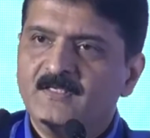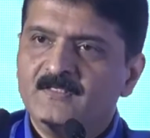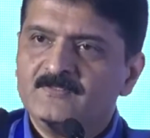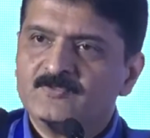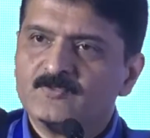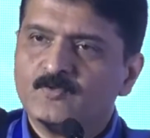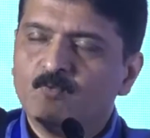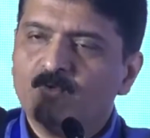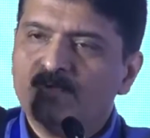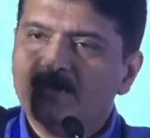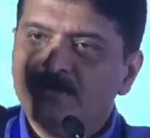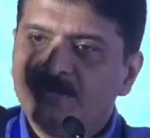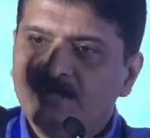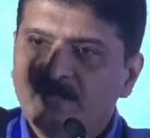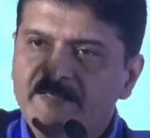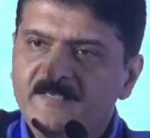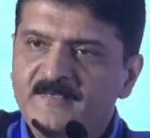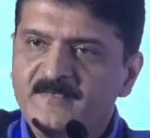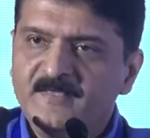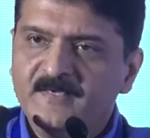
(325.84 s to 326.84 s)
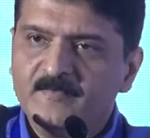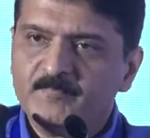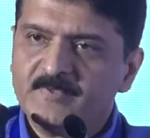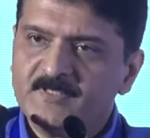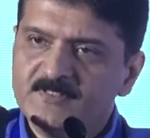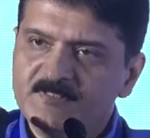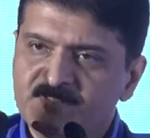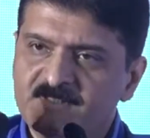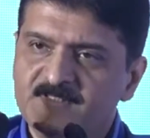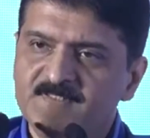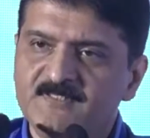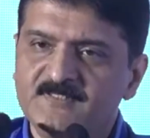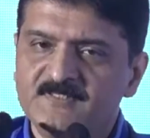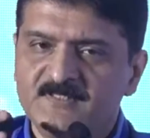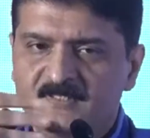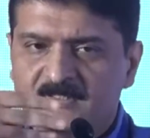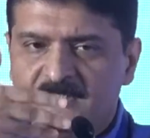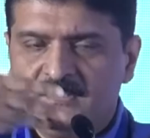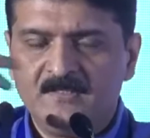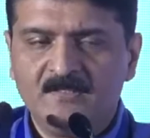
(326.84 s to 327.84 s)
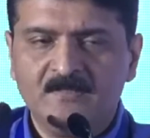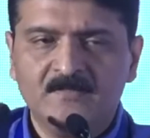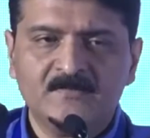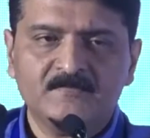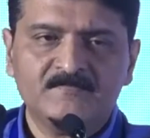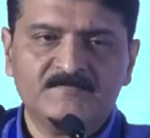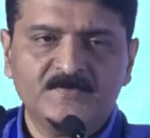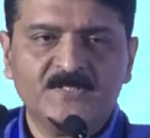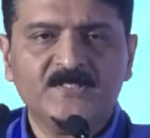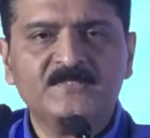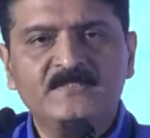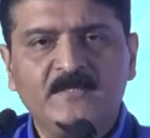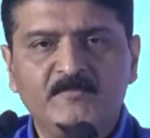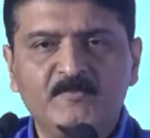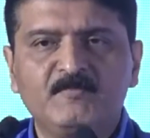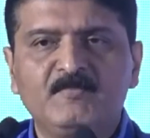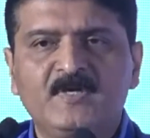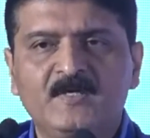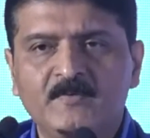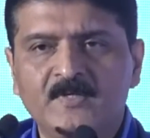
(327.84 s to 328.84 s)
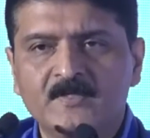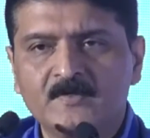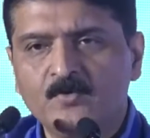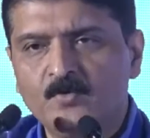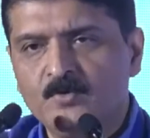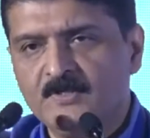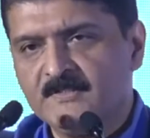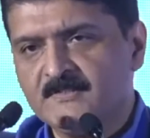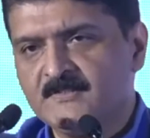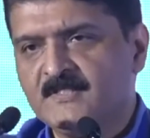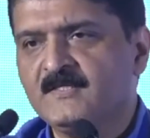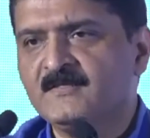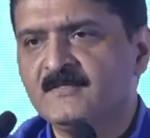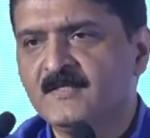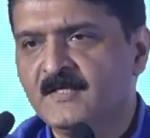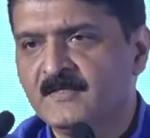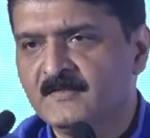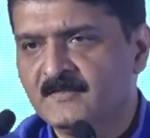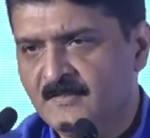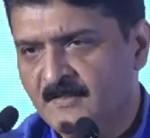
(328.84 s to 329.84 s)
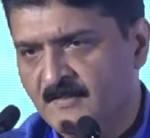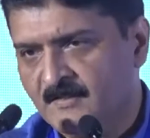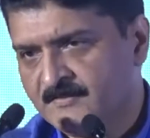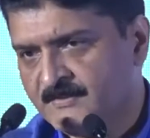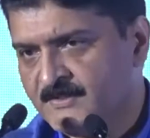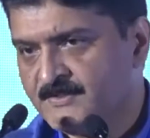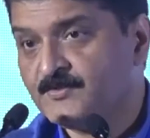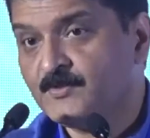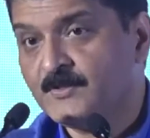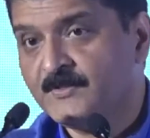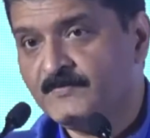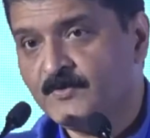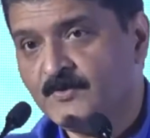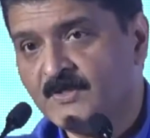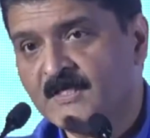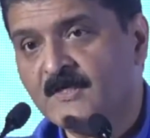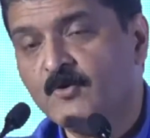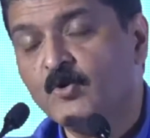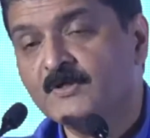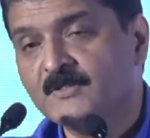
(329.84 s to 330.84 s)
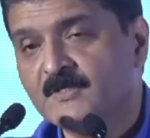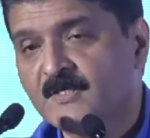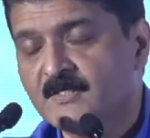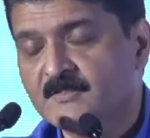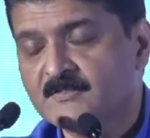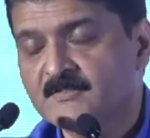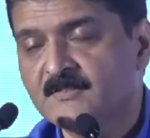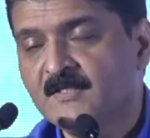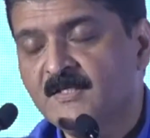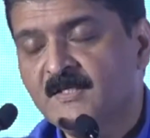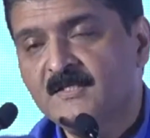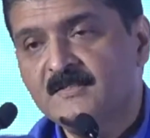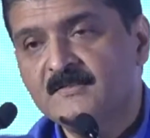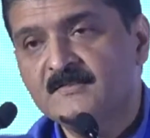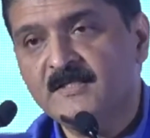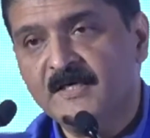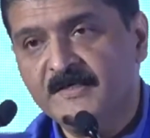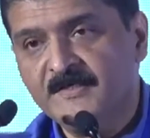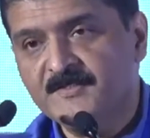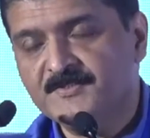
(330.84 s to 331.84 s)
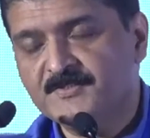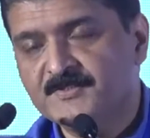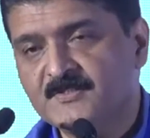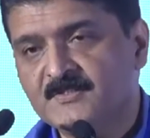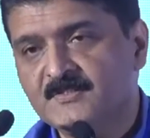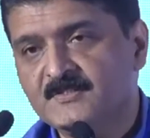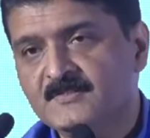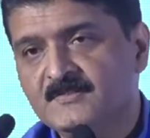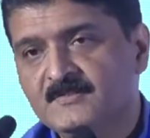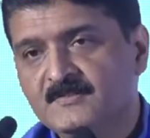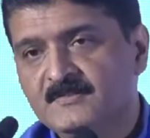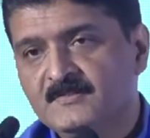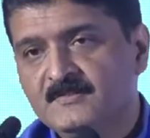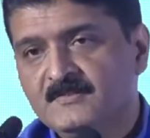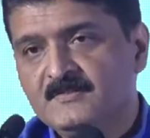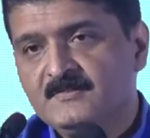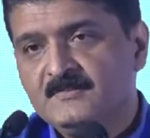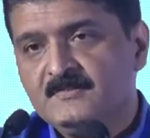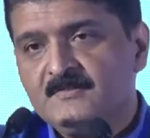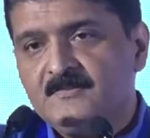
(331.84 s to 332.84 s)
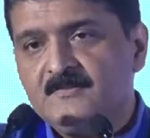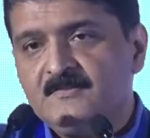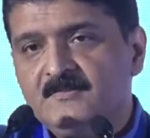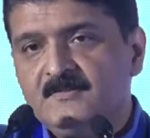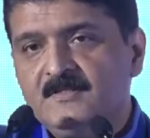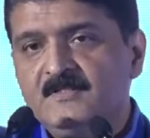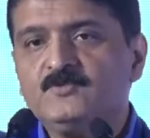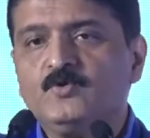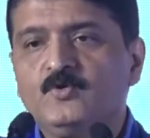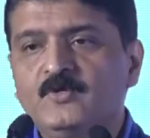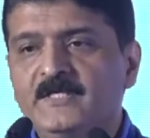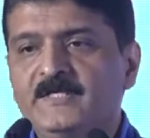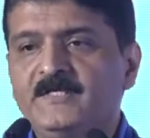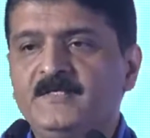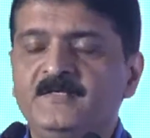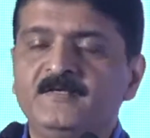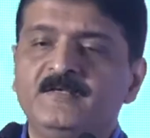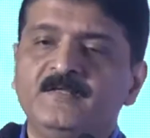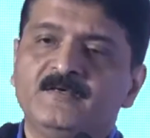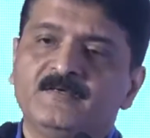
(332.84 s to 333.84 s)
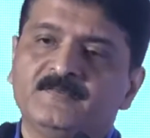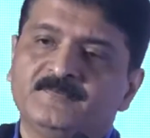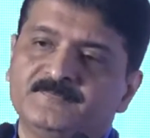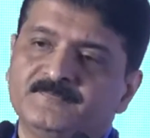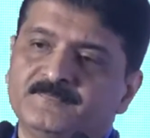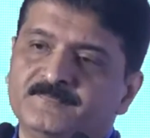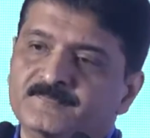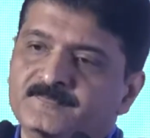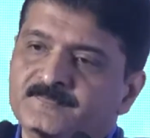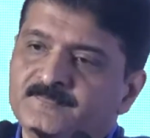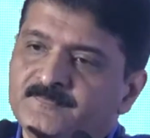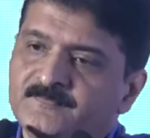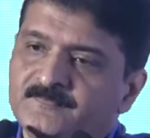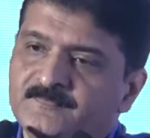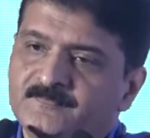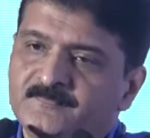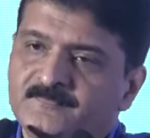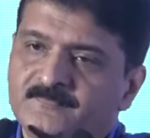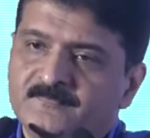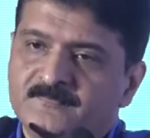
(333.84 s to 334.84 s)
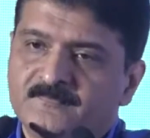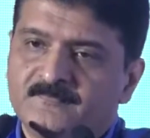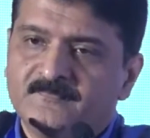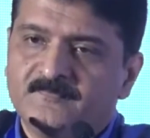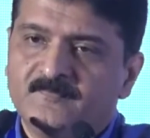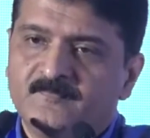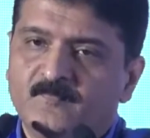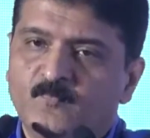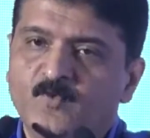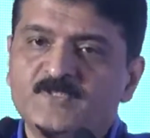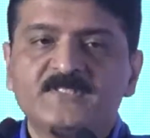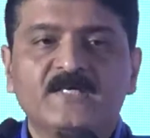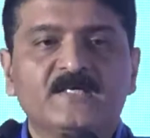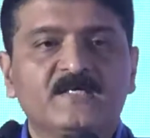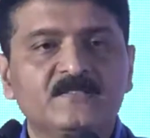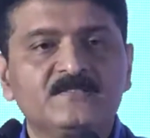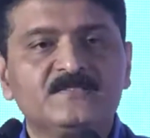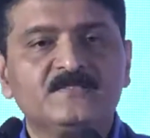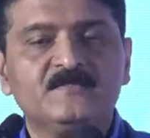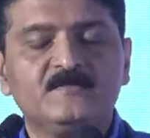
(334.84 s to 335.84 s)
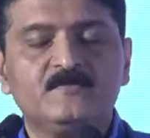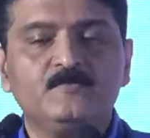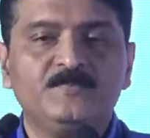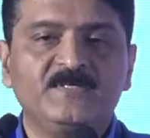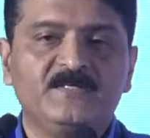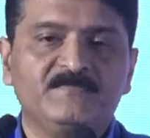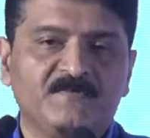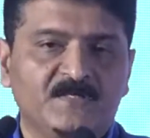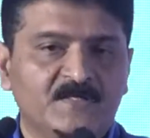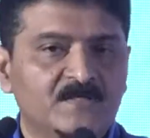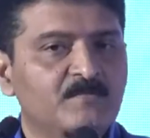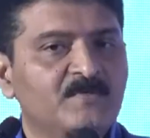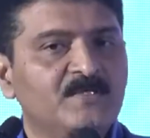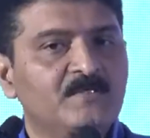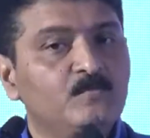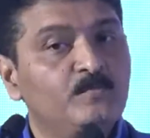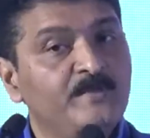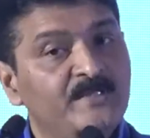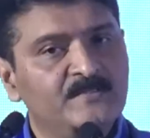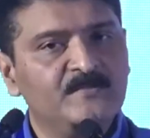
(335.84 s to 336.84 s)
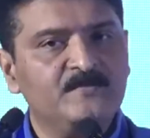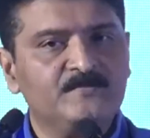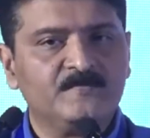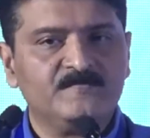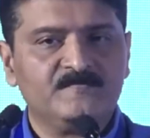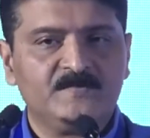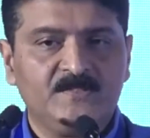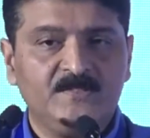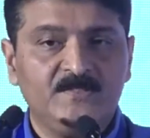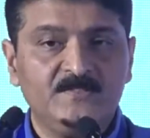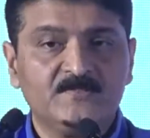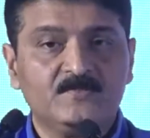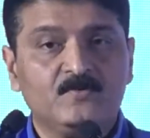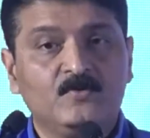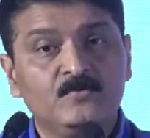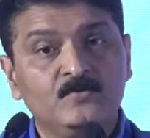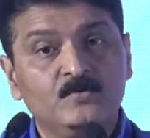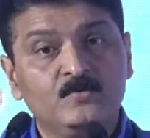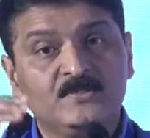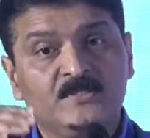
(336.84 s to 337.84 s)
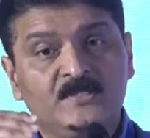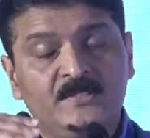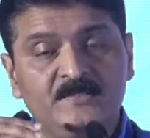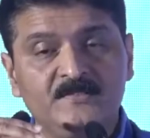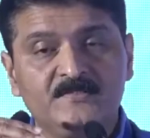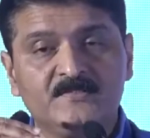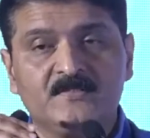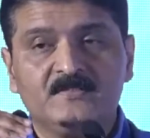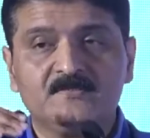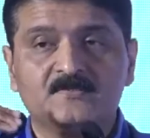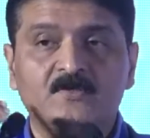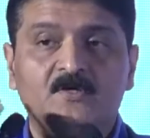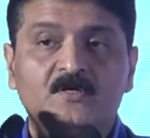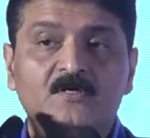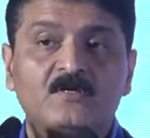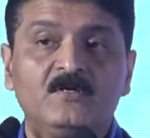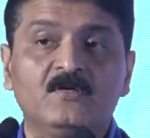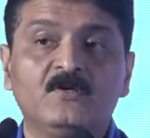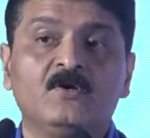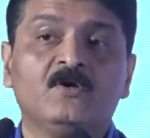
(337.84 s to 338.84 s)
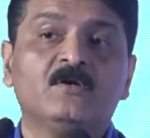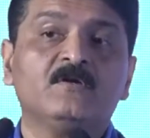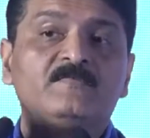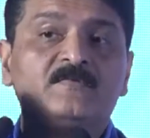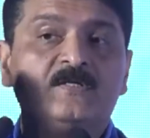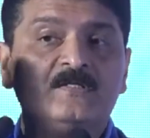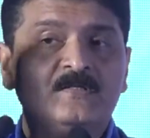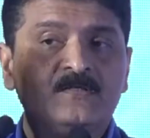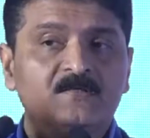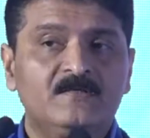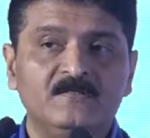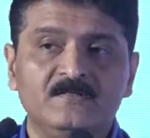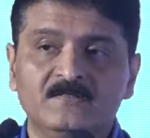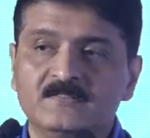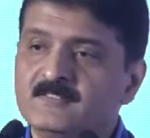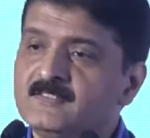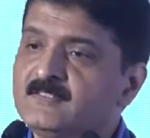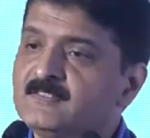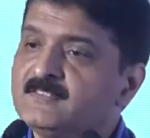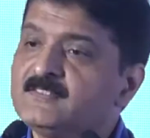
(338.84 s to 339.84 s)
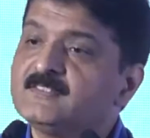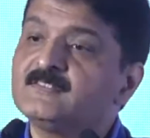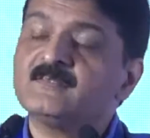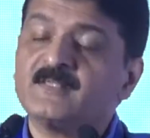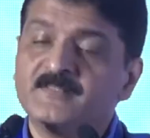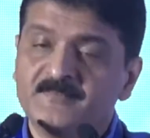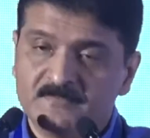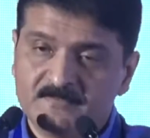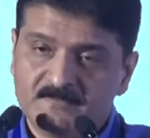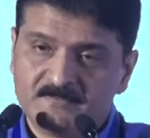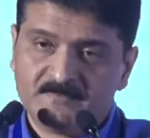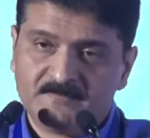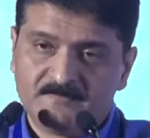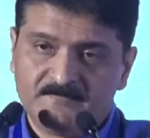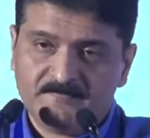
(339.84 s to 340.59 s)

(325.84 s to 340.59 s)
So India plus GCC. For example, Malabar Gold has done that. Just to give you a contrast, Tanishq is only in India, which I consider to be a fundamental weakness of Tanishq, although Tanishq has got a lot of other strengths.